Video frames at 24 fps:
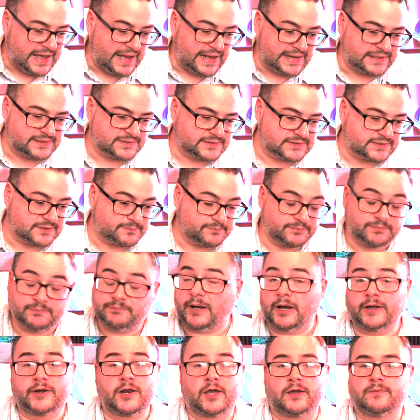And
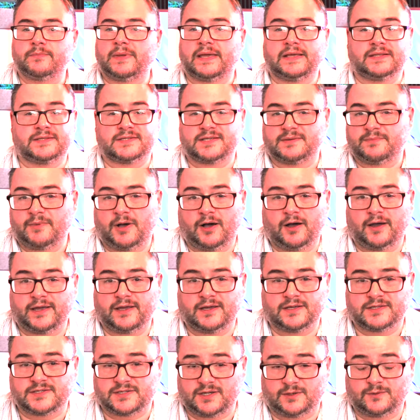by no means am I
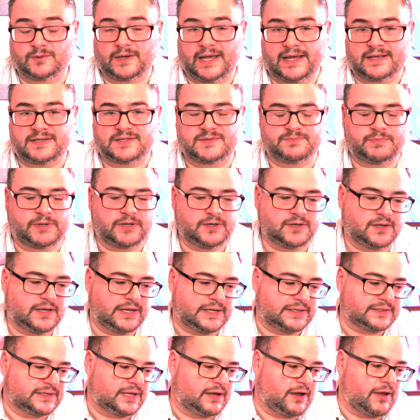a sole expert,
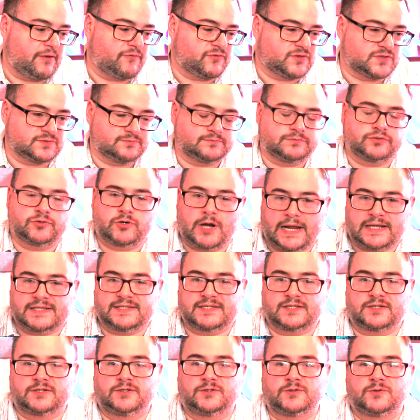and I have some
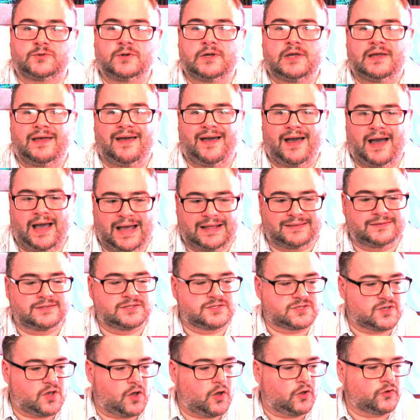practical
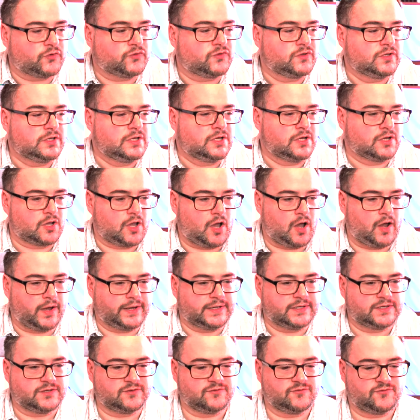hands-on
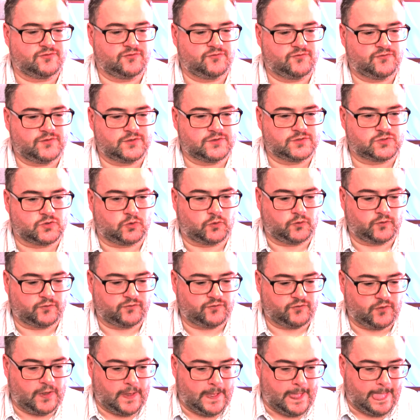kind of sort
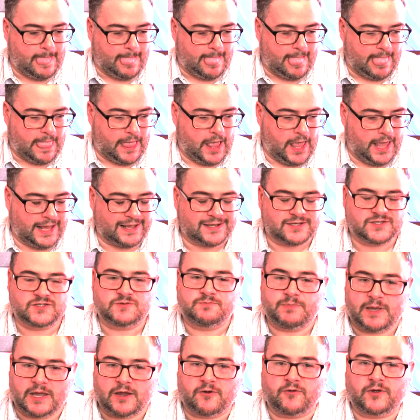of
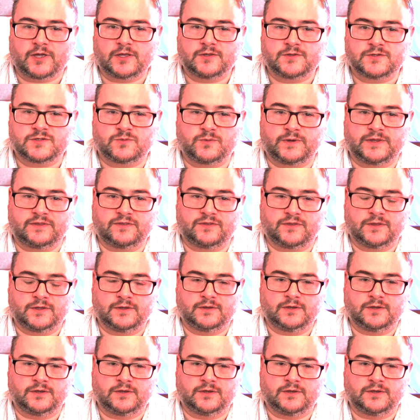experience with